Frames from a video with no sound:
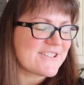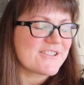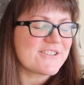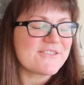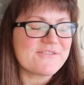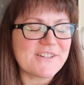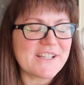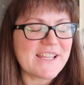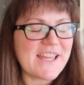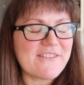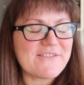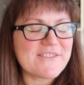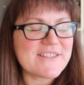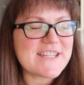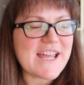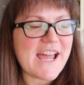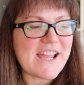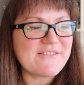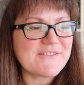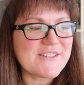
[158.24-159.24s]
I didn't really have the
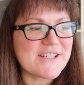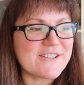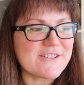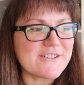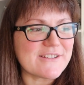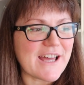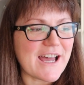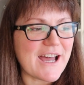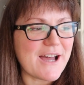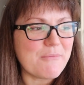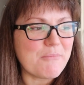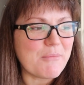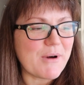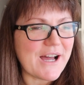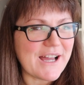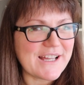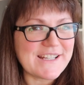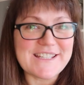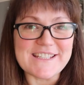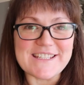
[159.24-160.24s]
time to do that,
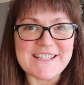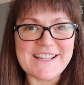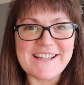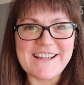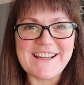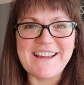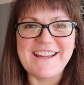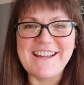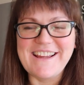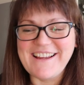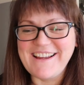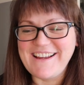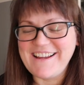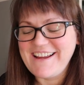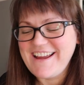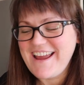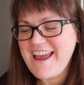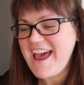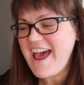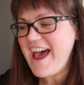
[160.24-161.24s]
but I did it.
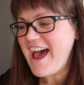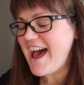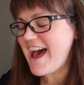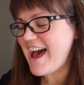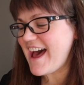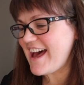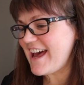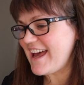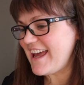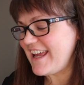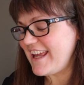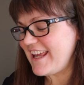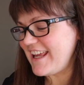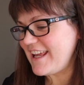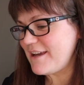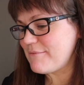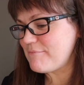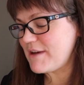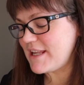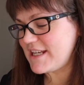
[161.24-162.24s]

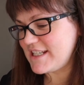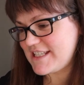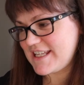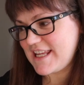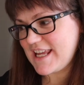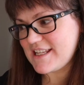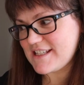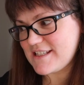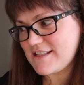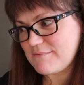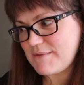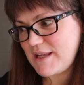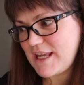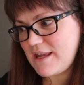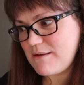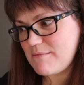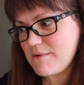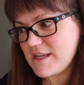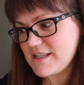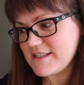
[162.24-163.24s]
I managed to get some
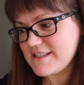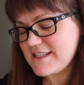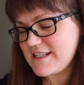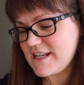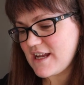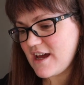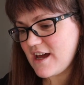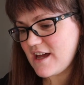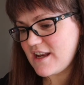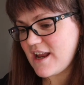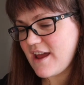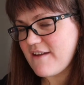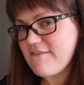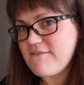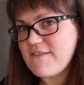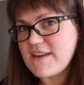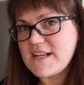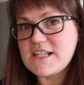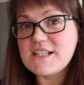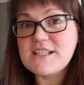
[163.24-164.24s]
emails done, I
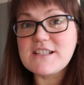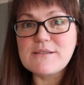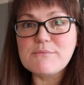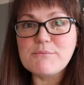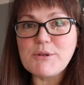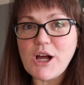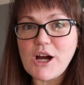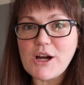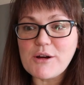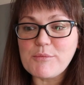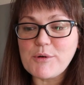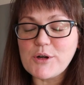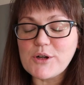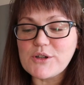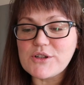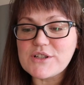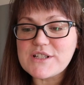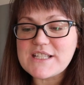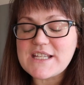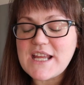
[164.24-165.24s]
finished the blog
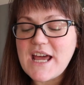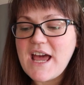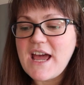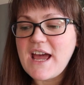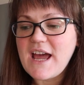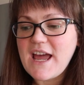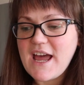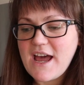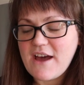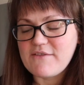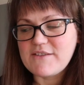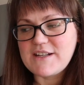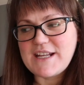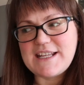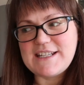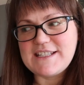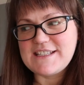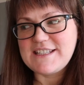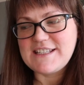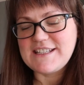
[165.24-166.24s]
post, I haven't
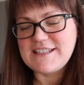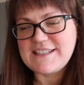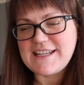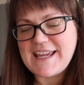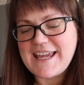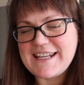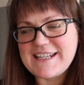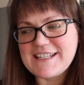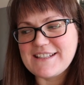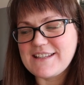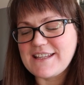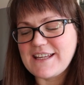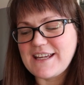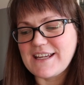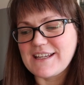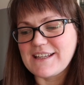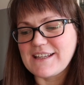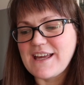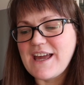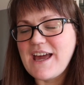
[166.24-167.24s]
edited
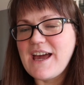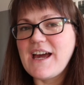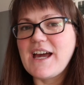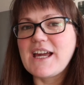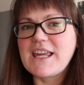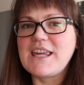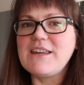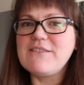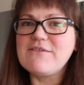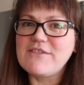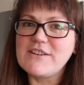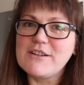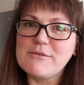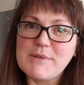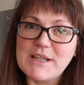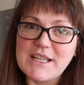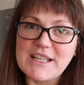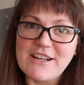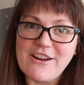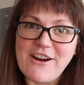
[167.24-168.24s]
anything. I keep
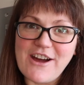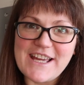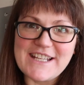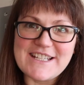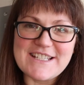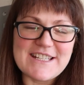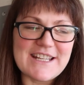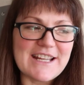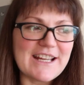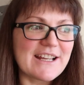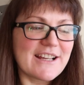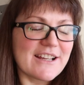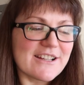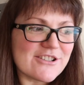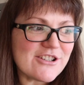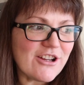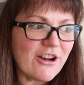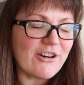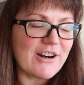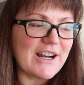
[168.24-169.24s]
filming and not editing,
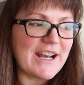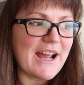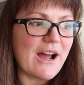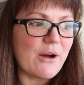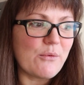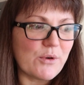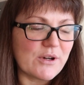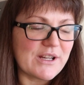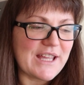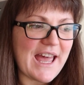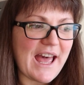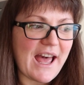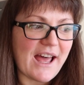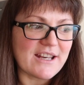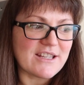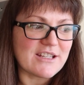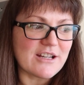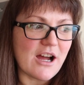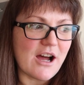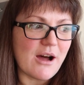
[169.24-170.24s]
sorry, I will
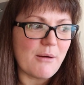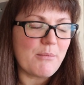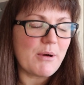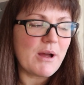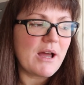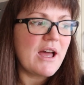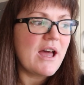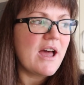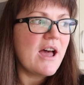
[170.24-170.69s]
catch up.